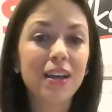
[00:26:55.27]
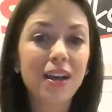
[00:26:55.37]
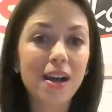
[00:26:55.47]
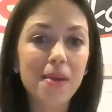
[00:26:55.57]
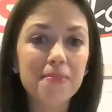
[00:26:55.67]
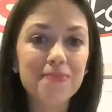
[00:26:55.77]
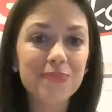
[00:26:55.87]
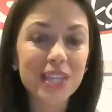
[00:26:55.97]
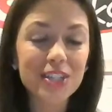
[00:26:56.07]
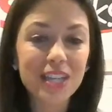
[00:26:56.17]

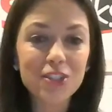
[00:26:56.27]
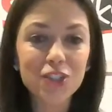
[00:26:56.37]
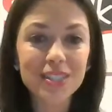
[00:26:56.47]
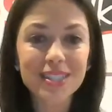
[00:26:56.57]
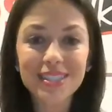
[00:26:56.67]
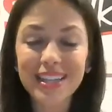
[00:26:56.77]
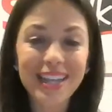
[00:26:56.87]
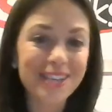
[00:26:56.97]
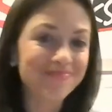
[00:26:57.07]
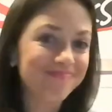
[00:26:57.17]
It just,
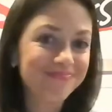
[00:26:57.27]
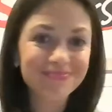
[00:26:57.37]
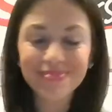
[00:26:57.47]
again,